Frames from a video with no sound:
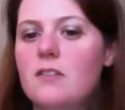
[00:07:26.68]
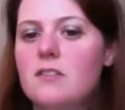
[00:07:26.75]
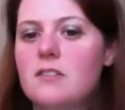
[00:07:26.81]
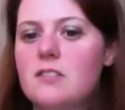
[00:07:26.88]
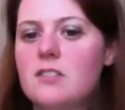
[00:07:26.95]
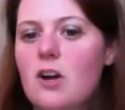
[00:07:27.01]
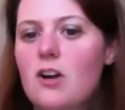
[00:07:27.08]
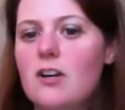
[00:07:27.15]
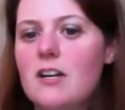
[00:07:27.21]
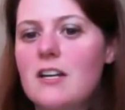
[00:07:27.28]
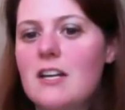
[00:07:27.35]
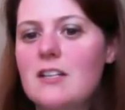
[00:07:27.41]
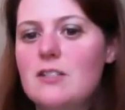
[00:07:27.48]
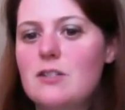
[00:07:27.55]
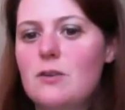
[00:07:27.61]
started
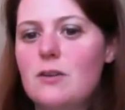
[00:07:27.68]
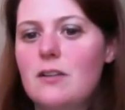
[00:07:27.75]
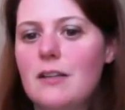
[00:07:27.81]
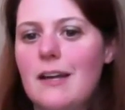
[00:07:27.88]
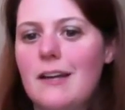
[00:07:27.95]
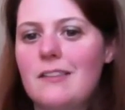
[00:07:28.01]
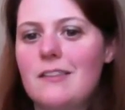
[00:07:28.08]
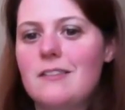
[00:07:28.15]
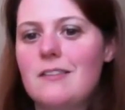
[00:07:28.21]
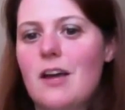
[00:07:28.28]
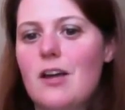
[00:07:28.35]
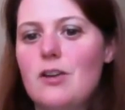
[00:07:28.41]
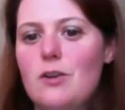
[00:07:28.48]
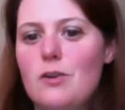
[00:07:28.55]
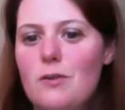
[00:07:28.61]
into it like
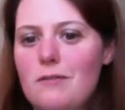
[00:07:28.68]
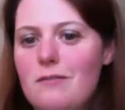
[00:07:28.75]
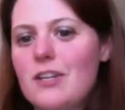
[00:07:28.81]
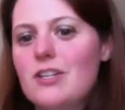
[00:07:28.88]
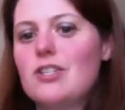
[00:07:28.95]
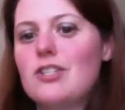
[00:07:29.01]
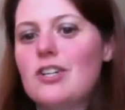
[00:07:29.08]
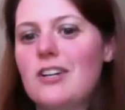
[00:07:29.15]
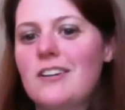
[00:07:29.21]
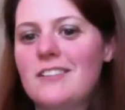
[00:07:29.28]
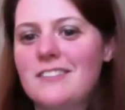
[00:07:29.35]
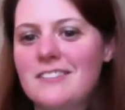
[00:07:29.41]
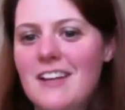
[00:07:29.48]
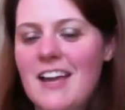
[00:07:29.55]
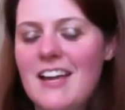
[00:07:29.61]
a new
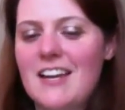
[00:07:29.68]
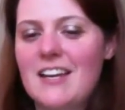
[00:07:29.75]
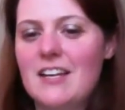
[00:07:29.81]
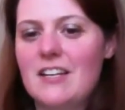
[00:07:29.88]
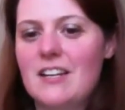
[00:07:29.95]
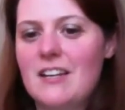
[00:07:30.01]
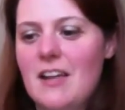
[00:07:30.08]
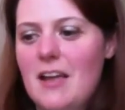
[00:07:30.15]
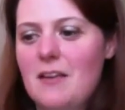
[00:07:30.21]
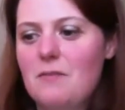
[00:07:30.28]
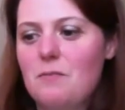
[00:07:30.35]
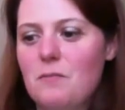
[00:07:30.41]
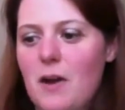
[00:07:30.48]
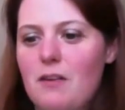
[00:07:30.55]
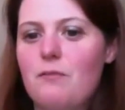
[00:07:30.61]
adventure, and
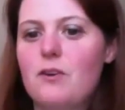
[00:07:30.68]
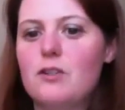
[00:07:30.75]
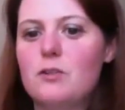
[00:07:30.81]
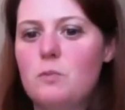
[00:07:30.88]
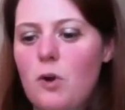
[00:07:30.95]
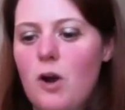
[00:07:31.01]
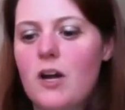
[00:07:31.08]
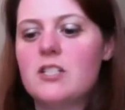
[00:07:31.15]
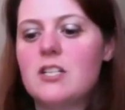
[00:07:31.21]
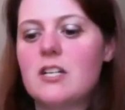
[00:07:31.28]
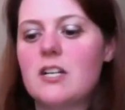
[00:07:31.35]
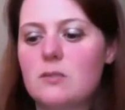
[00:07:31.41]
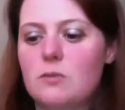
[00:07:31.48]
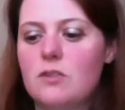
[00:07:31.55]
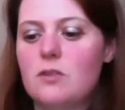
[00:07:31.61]
my first
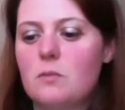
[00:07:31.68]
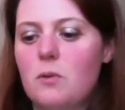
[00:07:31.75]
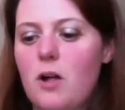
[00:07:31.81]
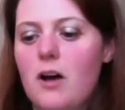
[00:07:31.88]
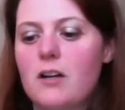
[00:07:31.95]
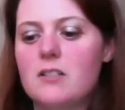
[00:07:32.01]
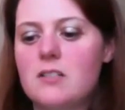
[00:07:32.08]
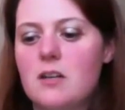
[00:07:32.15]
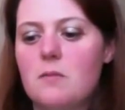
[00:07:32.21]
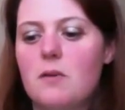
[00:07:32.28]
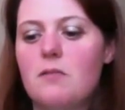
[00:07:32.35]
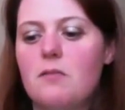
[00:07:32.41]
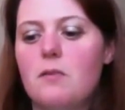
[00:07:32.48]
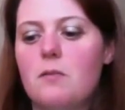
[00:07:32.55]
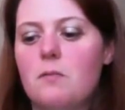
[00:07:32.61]
projects with the blog, some
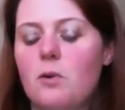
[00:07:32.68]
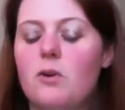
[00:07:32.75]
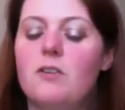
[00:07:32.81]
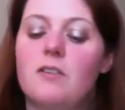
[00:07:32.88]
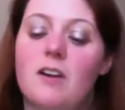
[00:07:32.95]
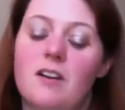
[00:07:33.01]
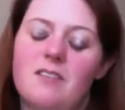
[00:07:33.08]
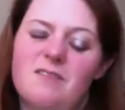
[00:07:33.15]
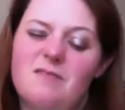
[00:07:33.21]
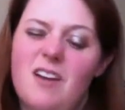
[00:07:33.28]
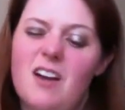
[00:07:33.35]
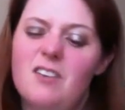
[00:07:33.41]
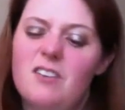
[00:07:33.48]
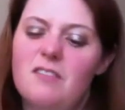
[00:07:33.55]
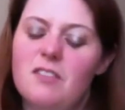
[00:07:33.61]
of them or not,
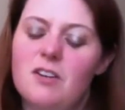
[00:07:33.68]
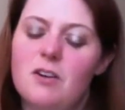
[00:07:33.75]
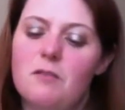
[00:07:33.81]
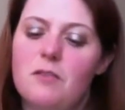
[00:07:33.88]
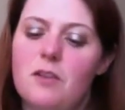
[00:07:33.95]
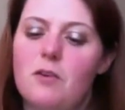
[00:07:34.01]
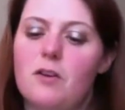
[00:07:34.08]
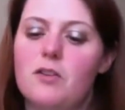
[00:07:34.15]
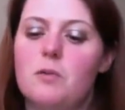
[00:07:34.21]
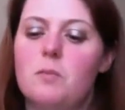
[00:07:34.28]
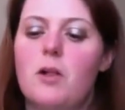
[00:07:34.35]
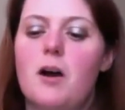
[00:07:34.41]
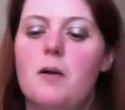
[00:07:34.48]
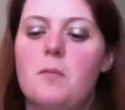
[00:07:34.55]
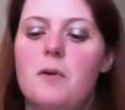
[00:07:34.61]
I don't even know if they're on the
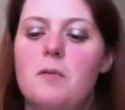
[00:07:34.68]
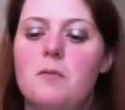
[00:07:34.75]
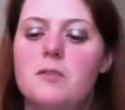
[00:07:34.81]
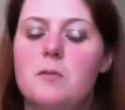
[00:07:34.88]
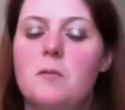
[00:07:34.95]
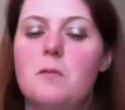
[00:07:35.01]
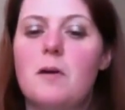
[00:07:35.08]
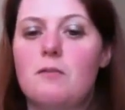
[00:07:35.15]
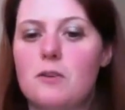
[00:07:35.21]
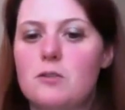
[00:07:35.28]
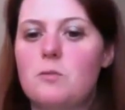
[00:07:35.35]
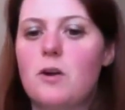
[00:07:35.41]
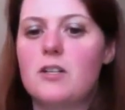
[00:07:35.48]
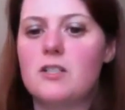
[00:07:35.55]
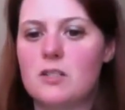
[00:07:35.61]
blog, but some of my
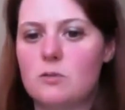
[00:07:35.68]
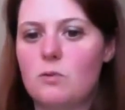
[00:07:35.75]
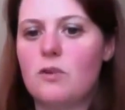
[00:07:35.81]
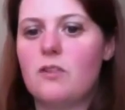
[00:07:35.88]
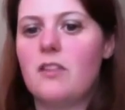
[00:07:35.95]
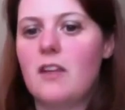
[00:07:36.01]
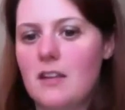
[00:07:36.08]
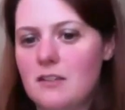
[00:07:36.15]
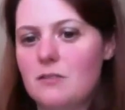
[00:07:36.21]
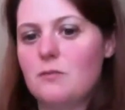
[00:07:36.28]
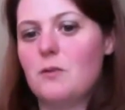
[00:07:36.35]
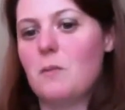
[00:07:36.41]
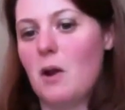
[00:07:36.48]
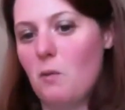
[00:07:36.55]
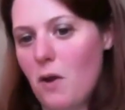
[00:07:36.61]
first projects were things
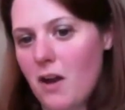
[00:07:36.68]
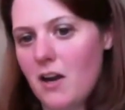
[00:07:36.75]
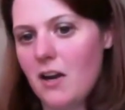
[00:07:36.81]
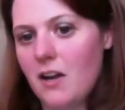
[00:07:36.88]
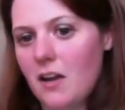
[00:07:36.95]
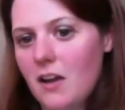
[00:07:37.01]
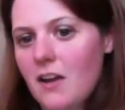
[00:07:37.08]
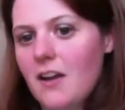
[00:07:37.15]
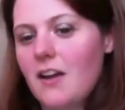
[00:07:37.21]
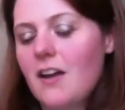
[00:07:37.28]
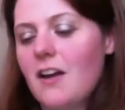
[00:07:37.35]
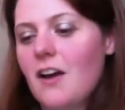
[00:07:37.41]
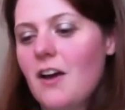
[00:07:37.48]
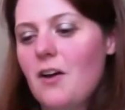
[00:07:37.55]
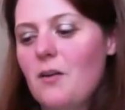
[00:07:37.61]
for my wedding.
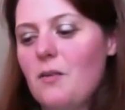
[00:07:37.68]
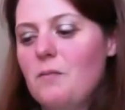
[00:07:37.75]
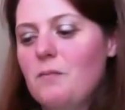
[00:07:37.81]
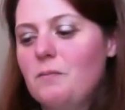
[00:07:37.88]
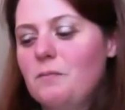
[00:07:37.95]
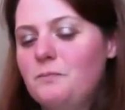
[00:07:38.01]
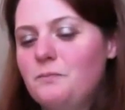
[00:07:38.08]
um,